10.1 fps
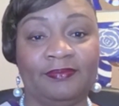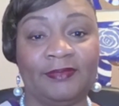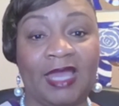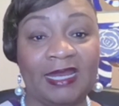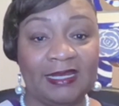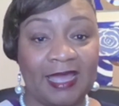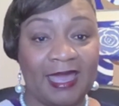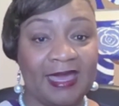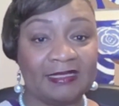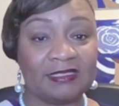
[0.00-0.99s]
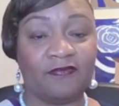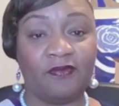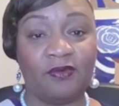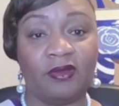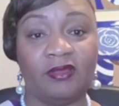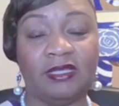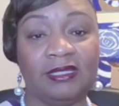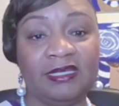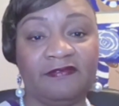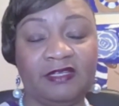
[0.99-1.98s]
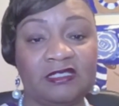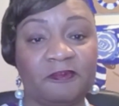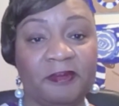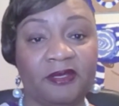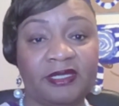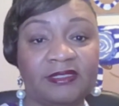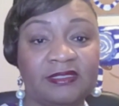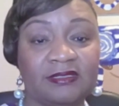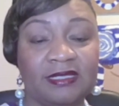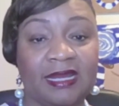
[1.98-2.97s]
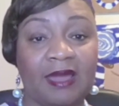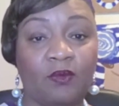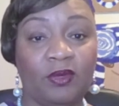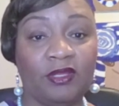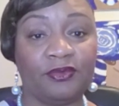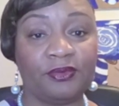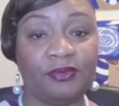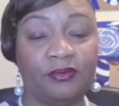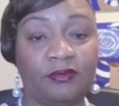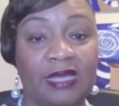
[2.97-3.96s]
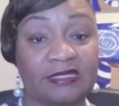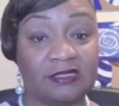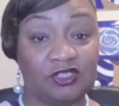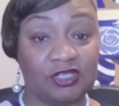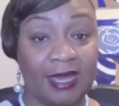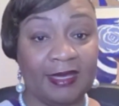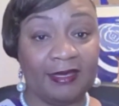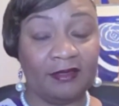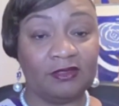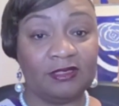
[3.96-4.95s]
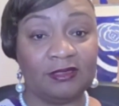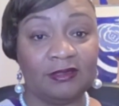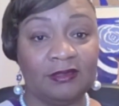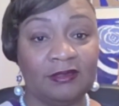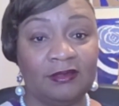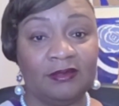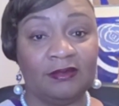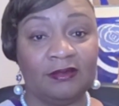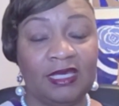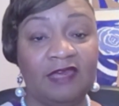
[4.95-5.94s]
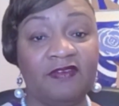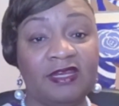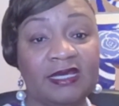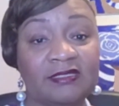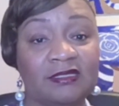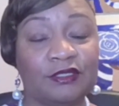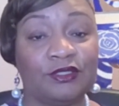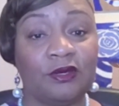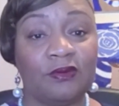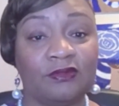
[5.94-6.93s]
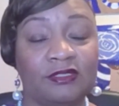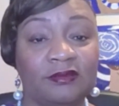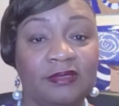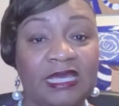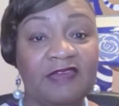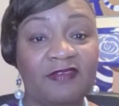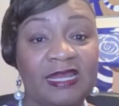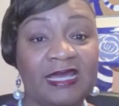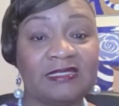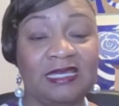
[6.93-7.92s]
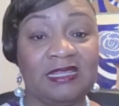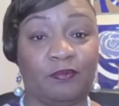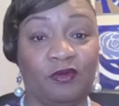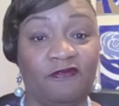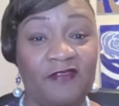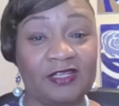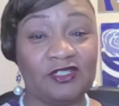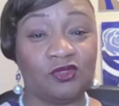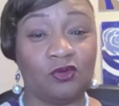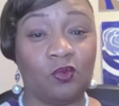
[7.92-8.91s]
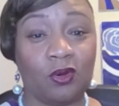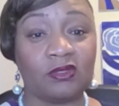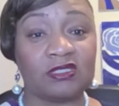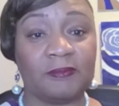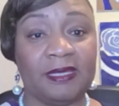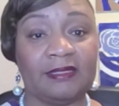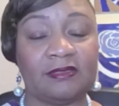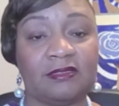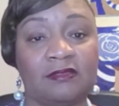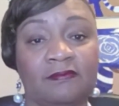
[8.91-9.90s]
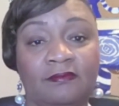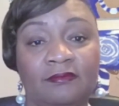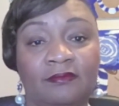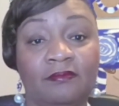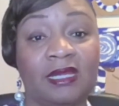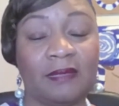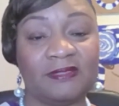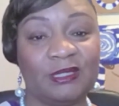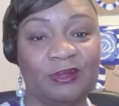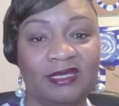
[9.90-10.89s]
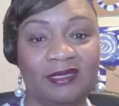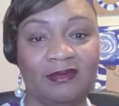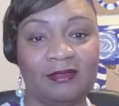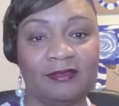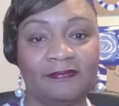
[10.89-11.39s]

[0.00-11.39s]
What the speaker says: I didn't ask for the lived experiences that I went through as a child, even as an adult, even as in the professional workspace, but I'm still here.